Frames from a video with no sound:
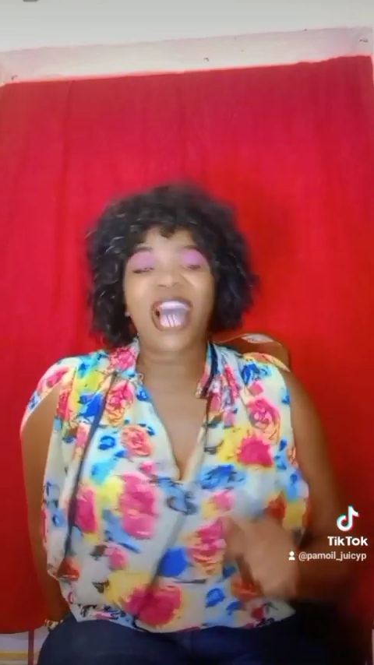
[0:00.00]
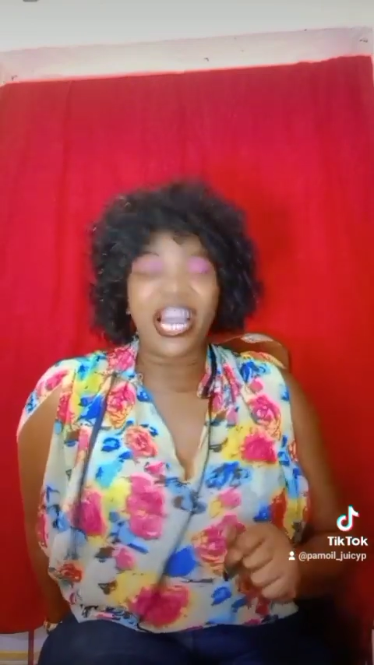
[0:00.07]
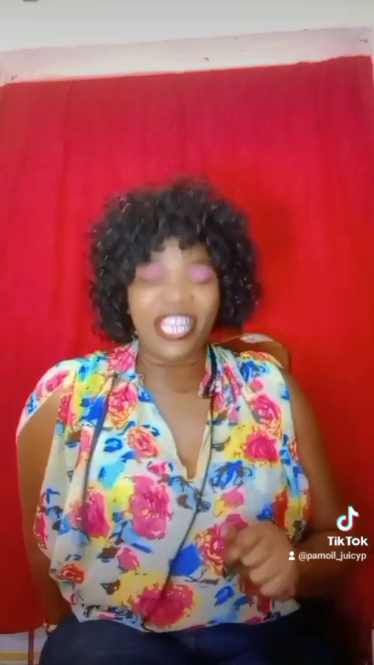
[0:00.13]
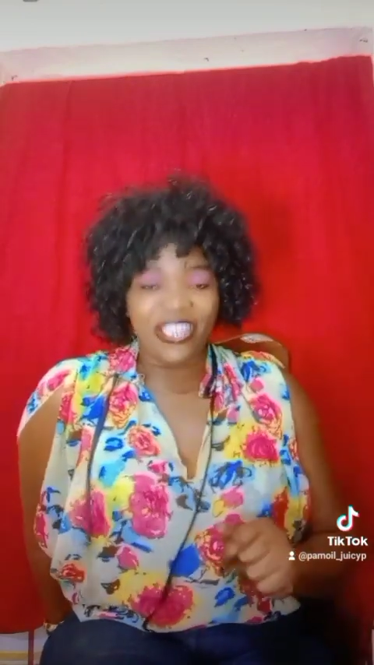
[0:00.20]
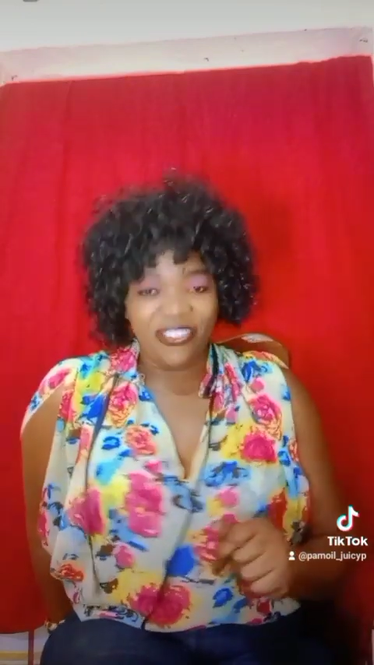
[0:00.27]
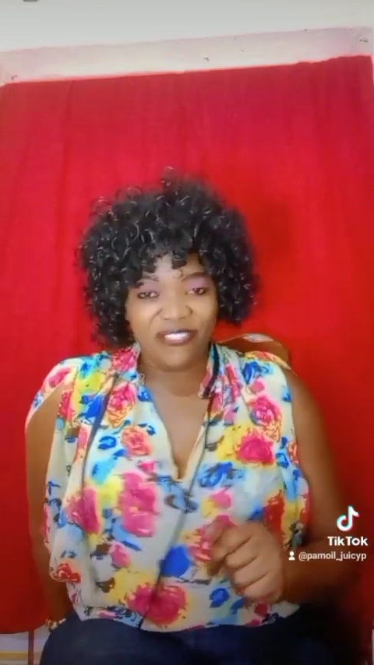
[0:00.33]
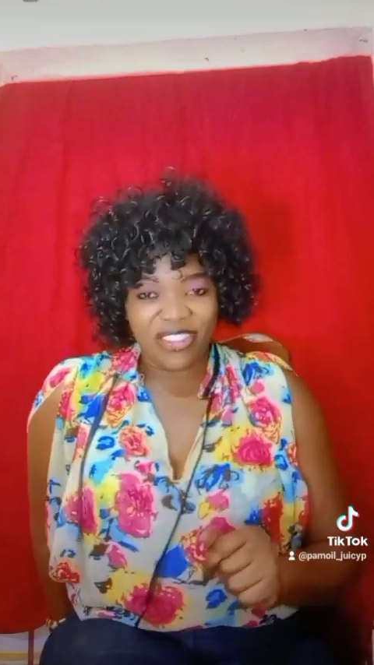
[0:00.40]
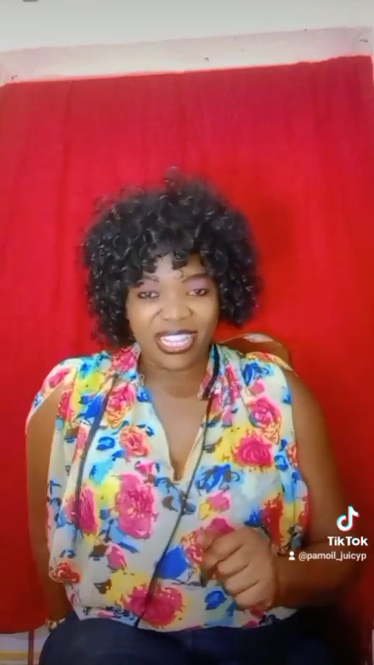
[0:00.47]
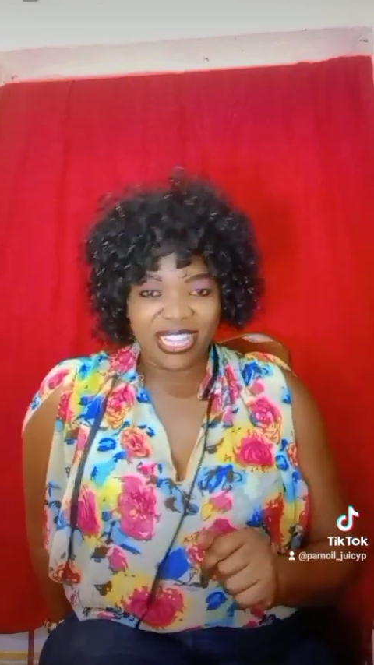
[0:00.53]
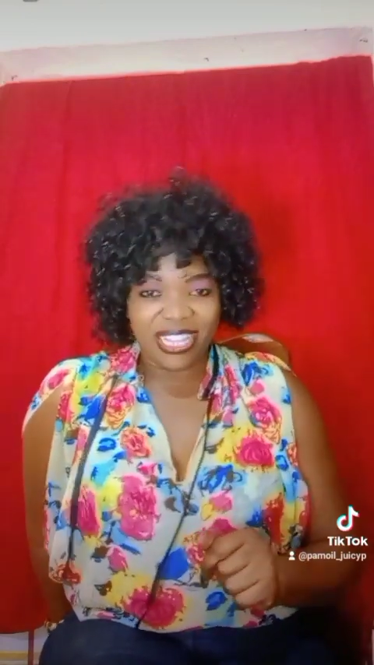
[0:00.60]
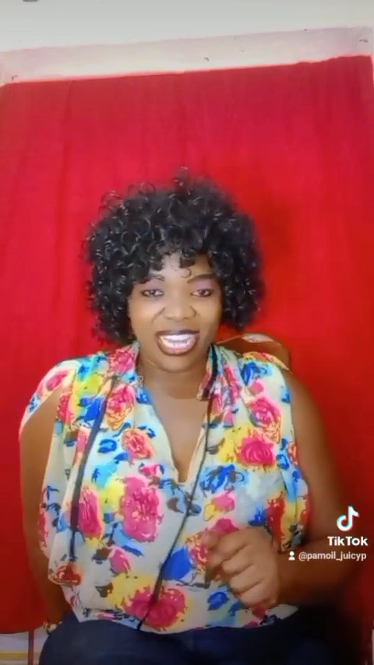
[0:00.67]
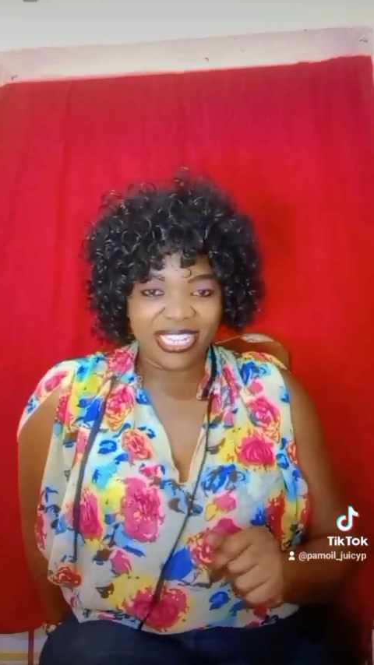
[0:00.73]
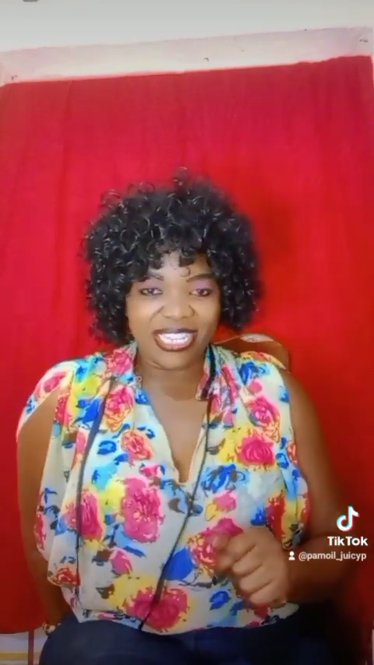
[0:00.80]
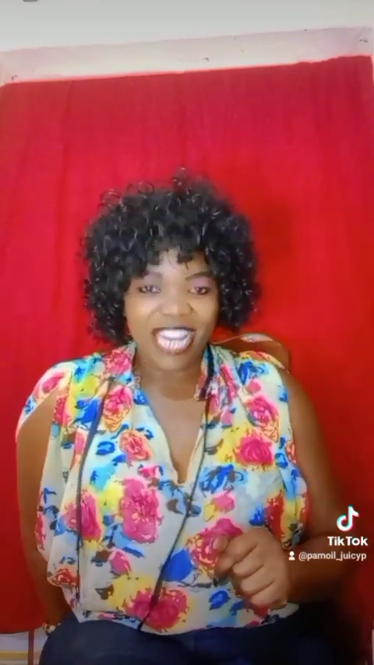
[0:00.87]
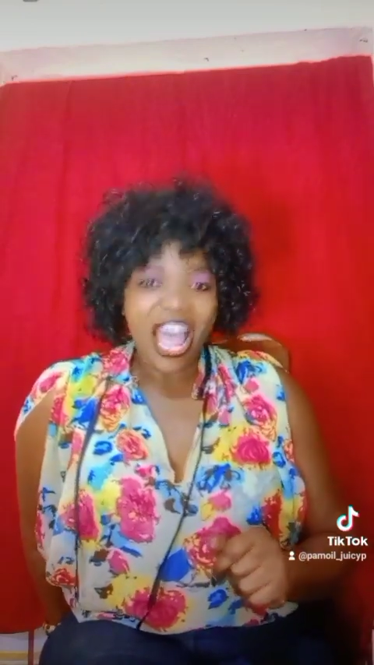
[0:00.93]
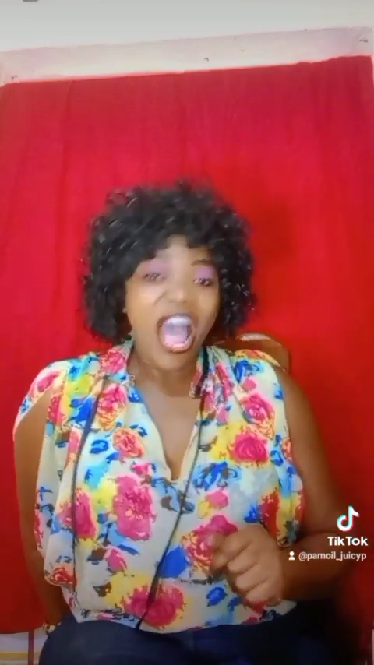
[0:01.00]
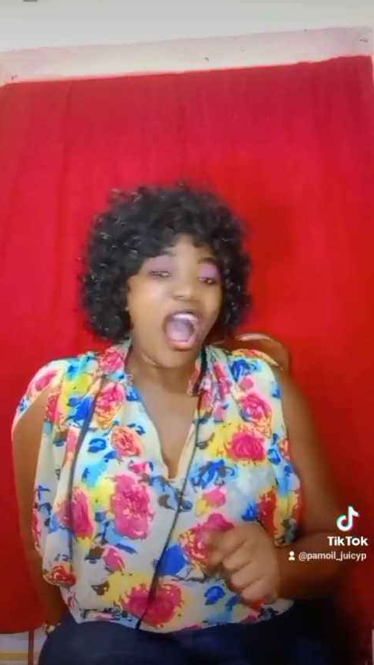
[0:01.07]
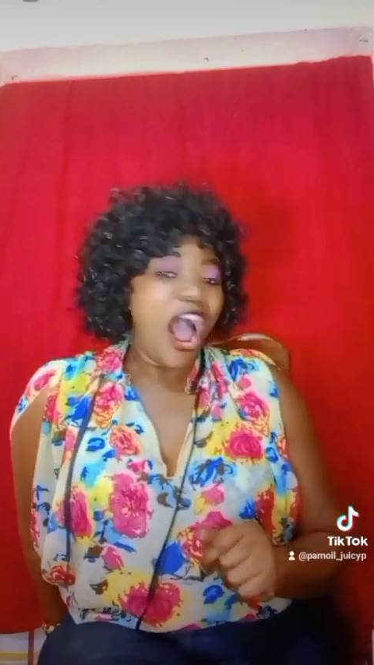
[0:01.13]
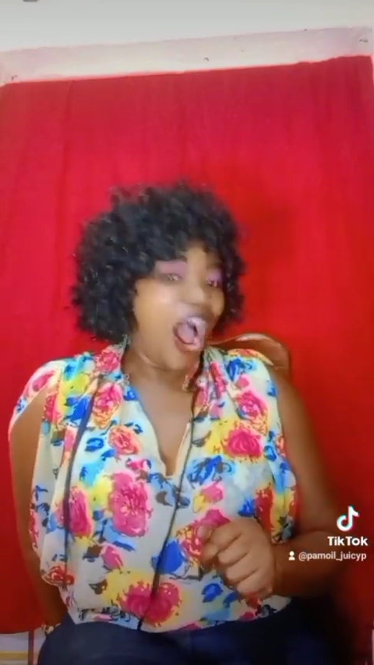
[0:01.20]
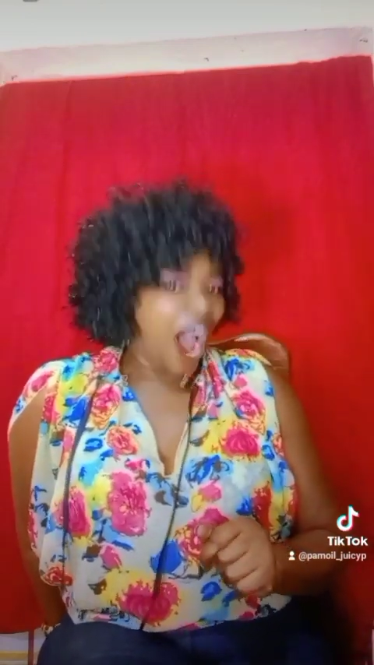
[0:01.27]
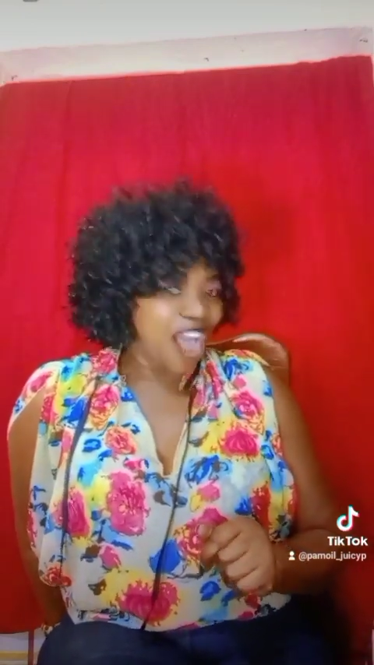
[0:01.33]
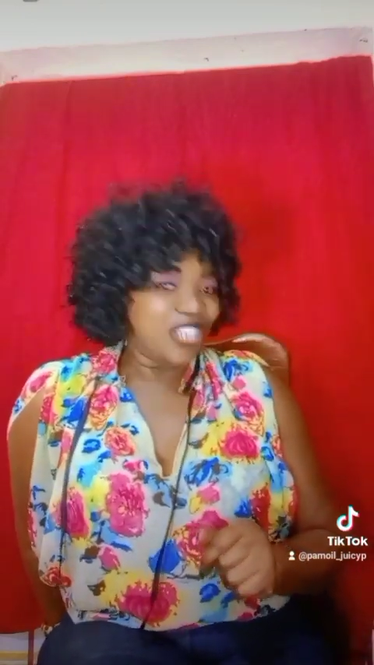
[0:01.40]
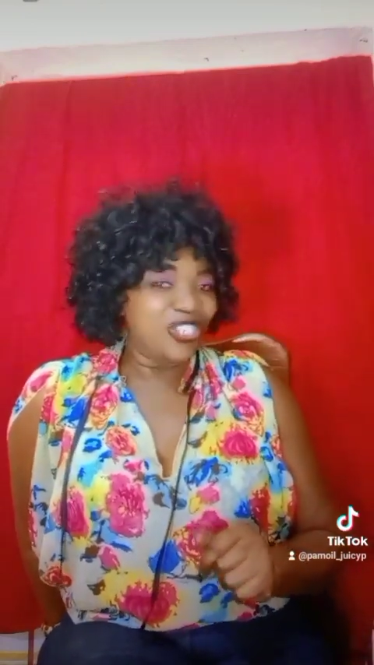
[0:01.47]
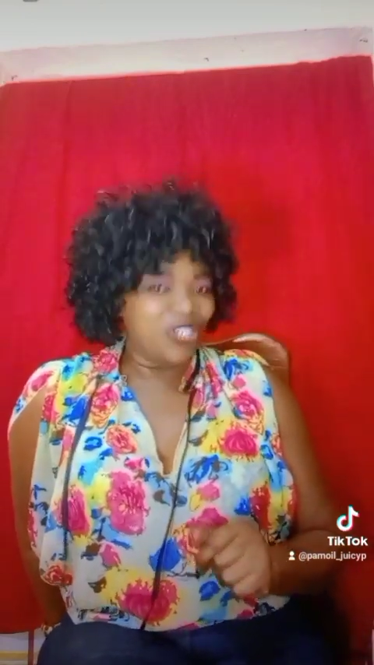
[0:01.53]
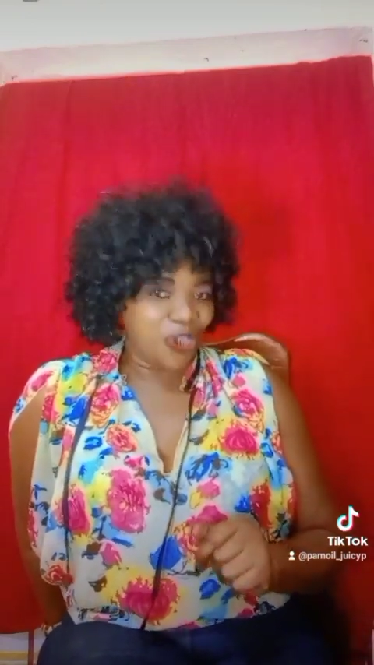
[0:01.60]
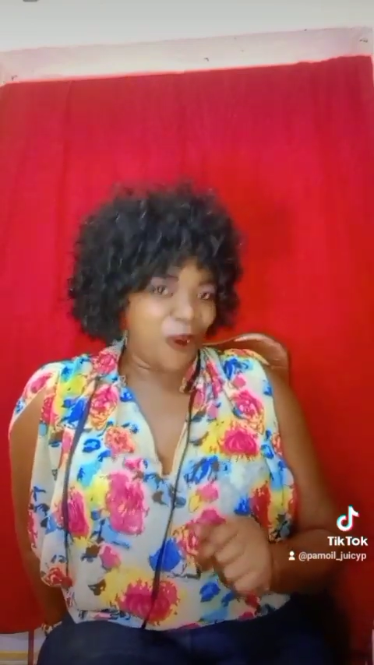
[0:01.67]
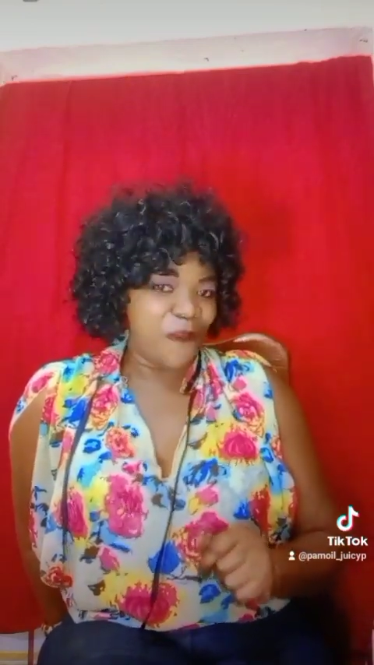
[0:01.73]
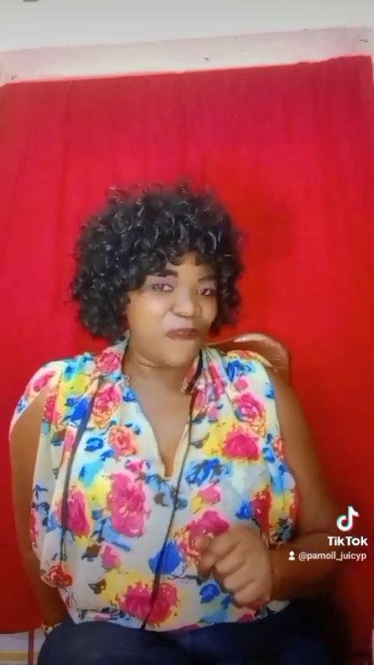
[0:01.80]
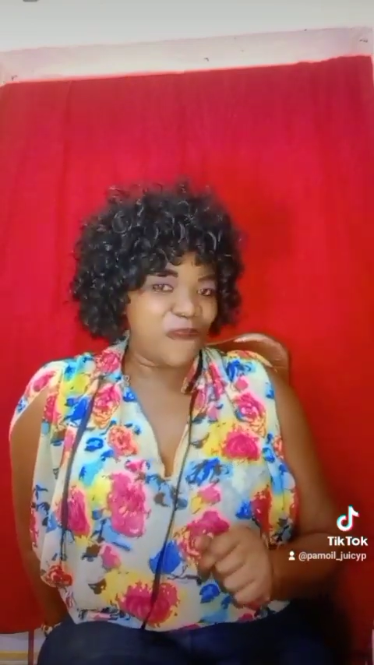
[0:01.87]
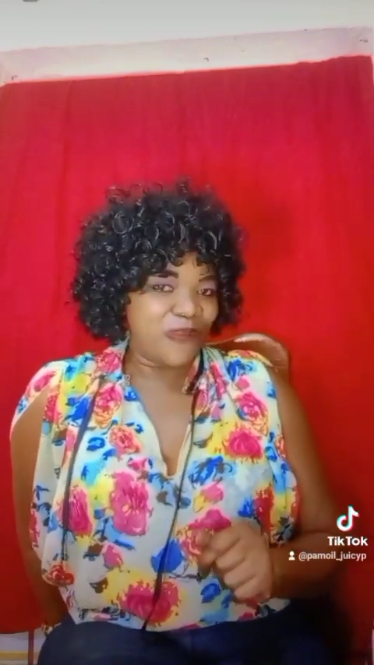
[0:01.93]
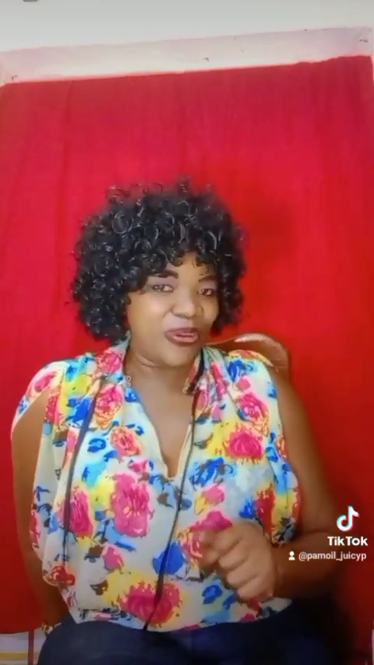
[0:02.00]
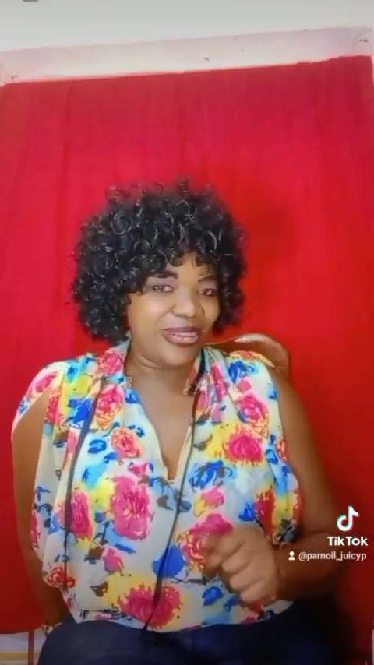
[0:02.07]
are giving that hand job.